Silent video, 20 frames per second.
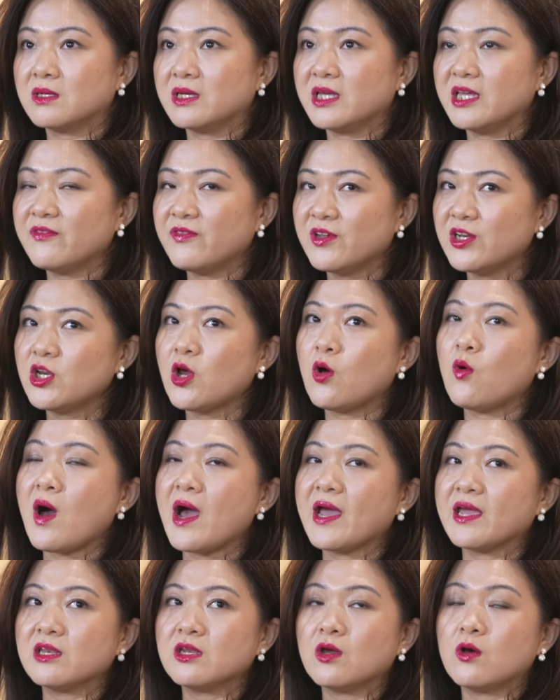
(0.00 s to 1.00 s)
Even though
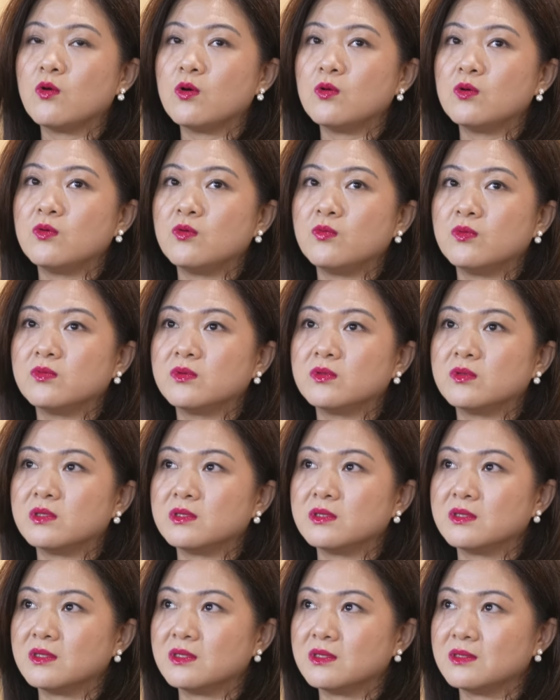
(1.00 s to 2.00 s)
I know
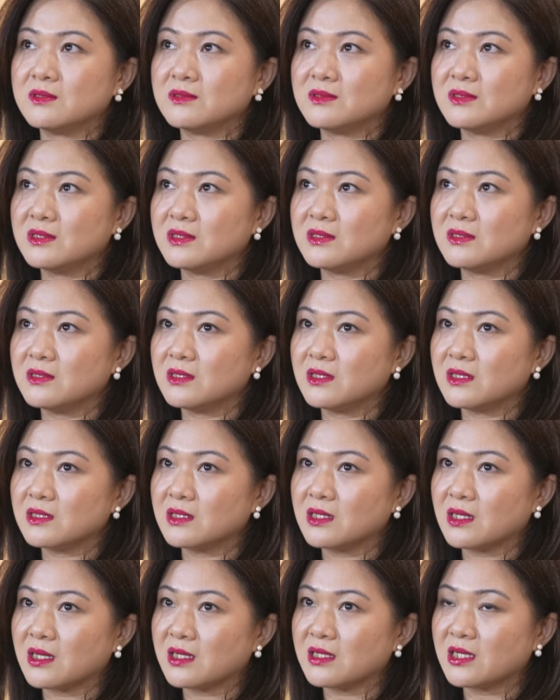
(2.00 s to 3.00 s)

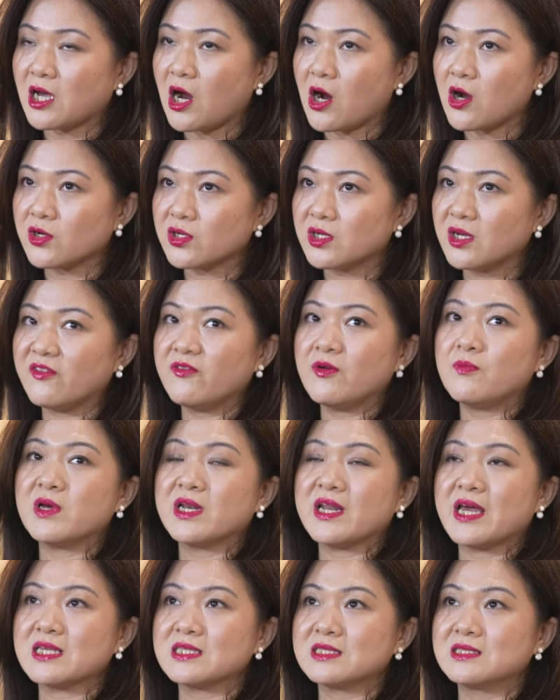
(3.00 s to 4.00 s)
the current
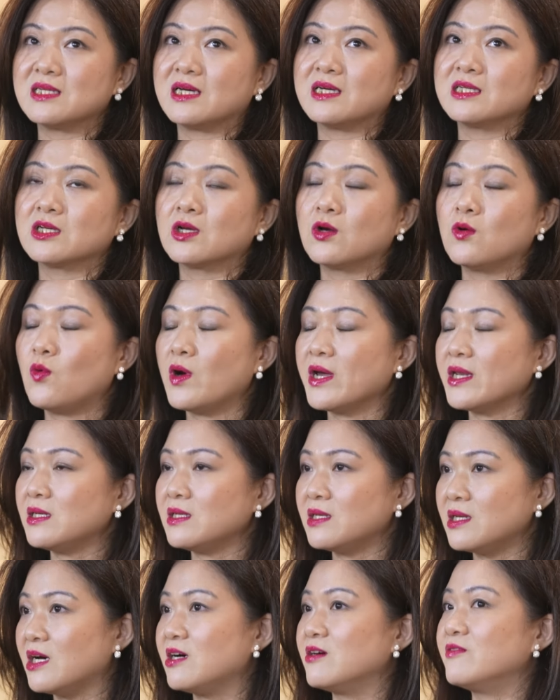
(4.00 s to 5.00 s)
government has done quite
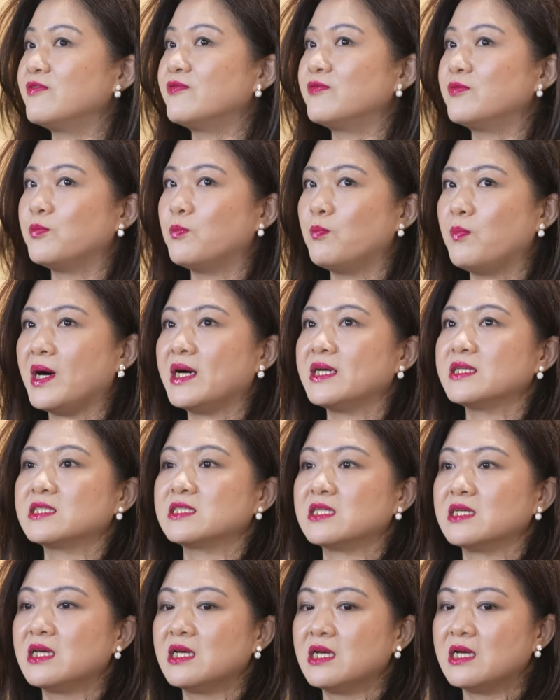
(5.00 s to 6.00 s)
enough,
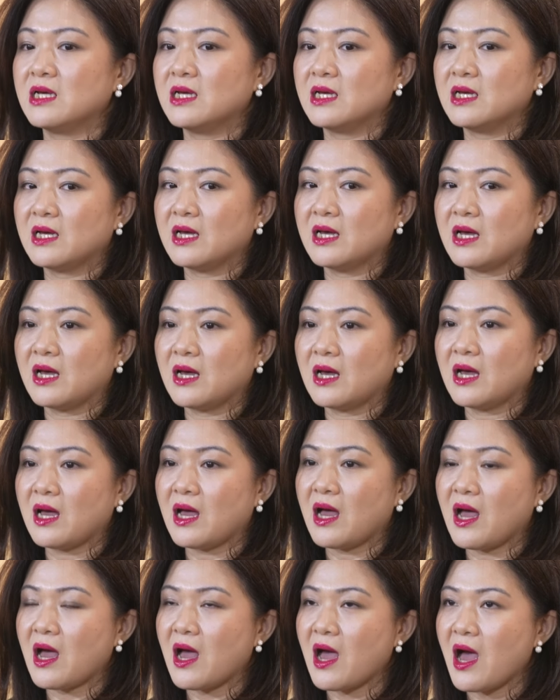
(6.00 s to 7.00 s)
but
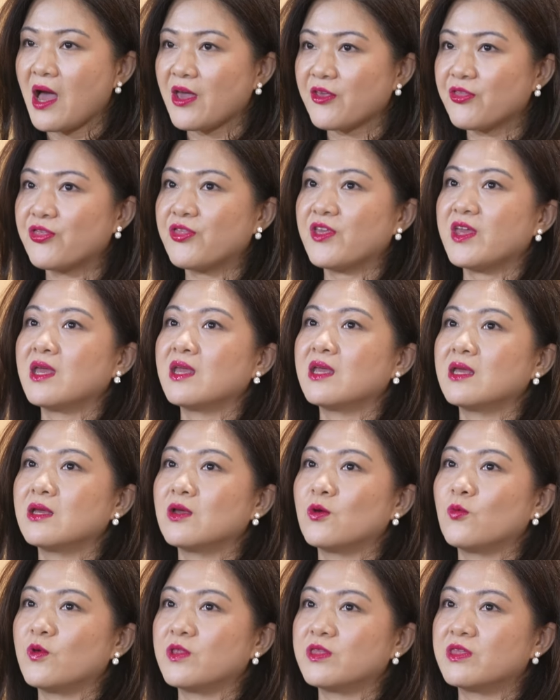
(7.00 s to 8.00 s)
I
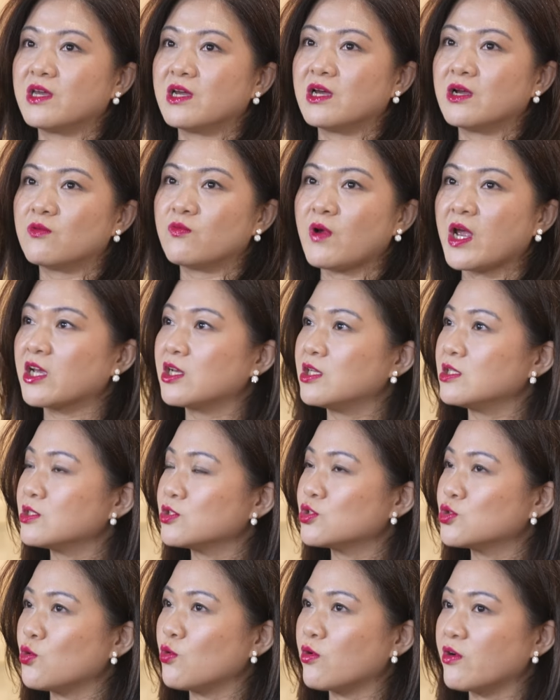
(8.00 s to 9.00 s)
think with their
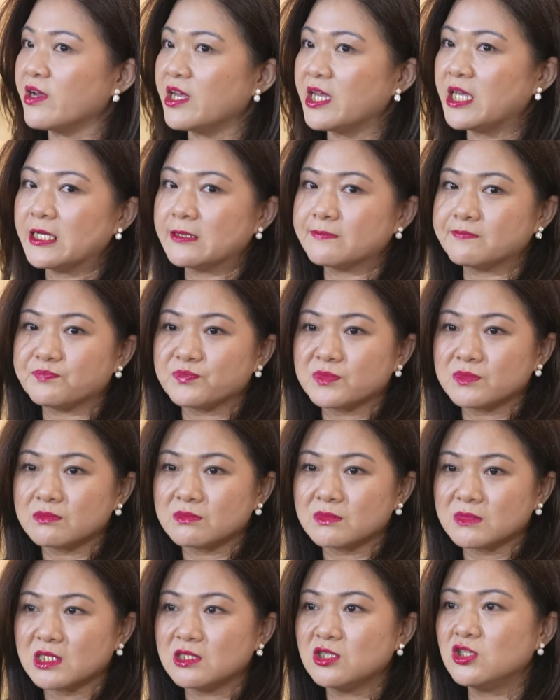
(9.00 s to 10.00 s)
regulatory
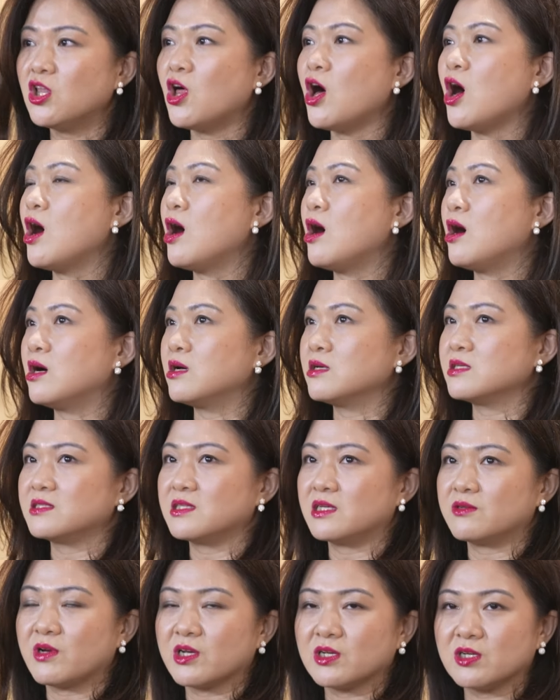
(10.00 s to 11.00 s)
laws
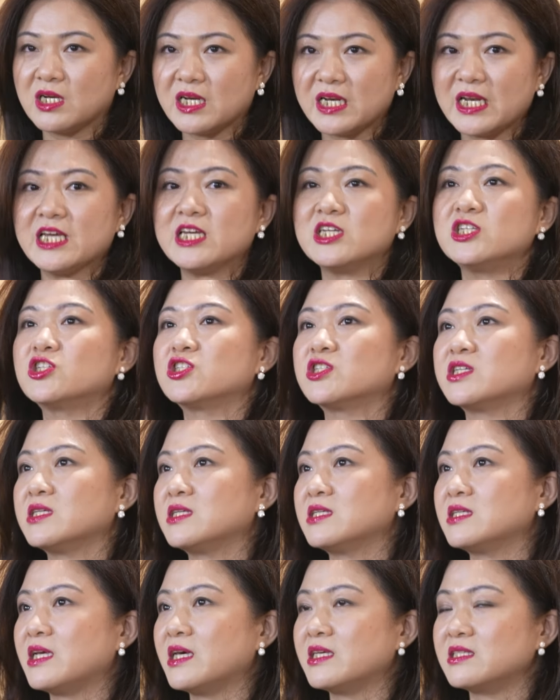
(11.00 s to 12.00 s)
and
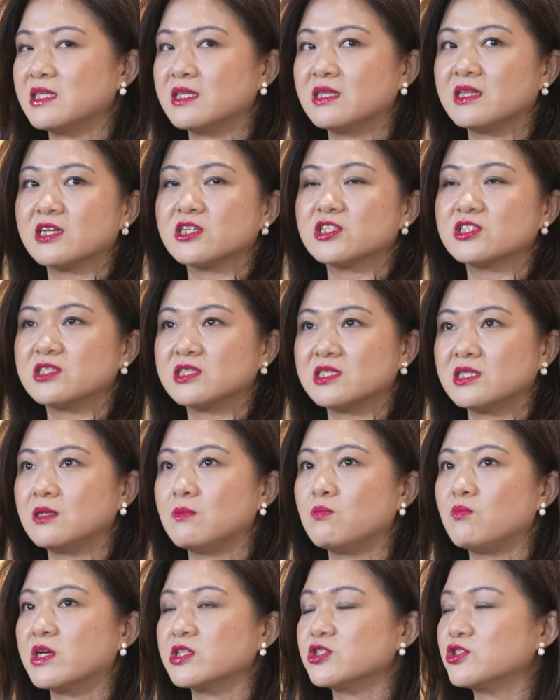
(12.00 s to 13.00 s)
regulation, I think there's still
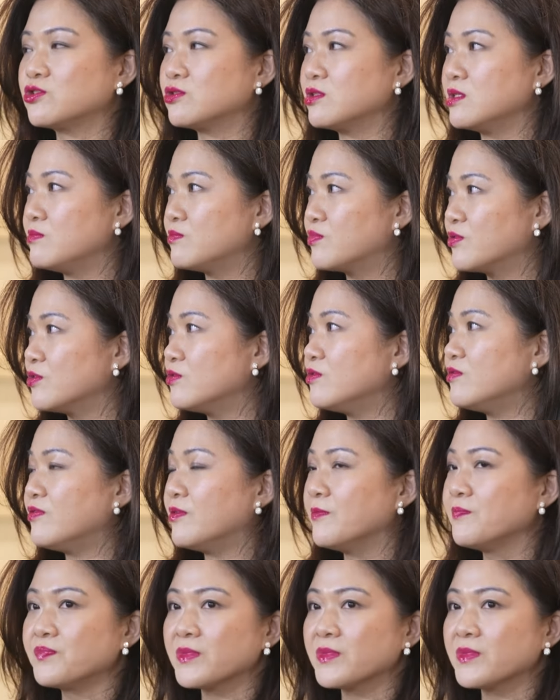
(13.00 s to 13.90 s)
much to improve